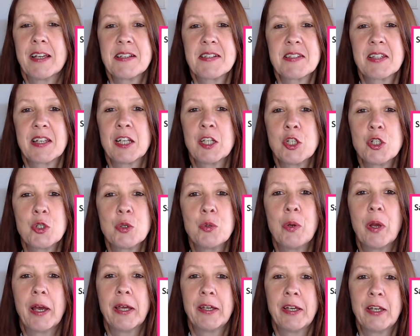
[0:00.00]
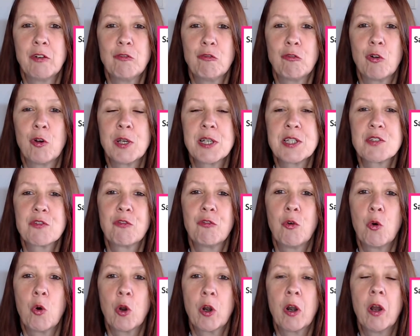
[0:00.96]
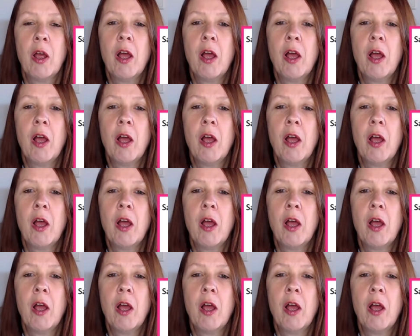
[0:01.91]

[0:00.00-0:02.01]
send you an invoice for